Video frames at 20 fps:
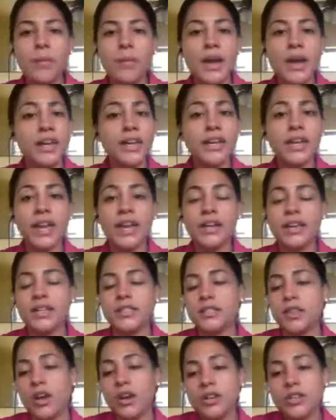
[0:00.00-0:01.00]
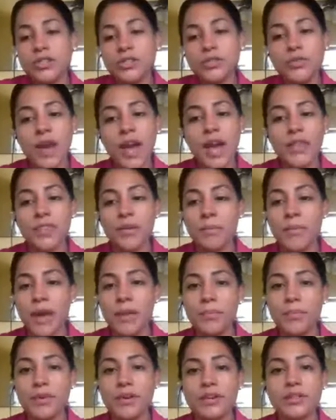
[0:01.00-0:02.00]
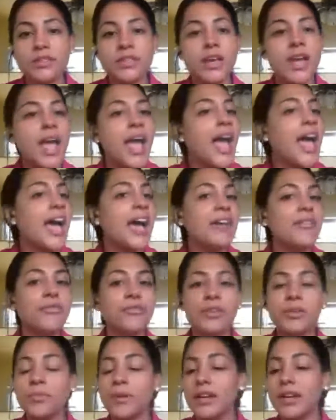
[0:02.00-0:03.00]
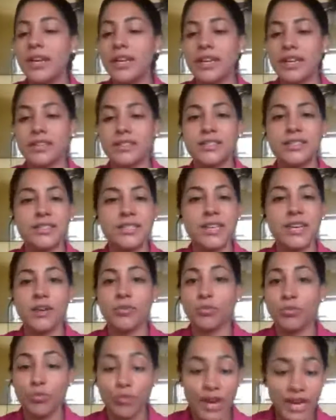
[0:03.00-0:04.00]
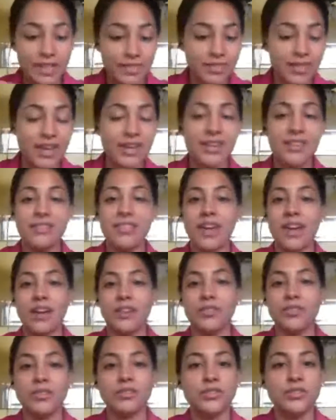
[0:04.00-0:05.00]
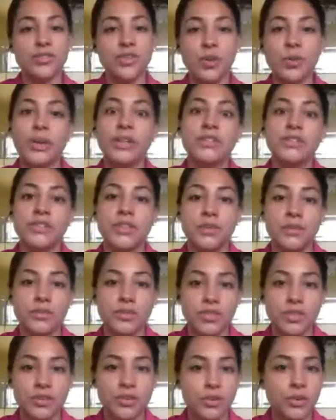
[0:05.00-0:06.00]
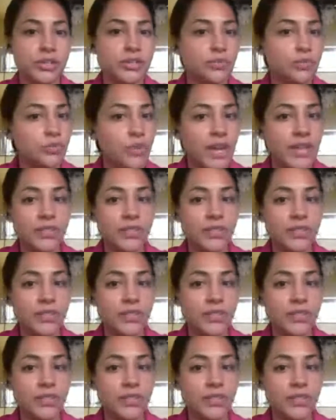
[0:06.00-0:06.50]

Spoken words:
And again, as long as you add the members, everybody can see it right then and there. There's no excuse. It's right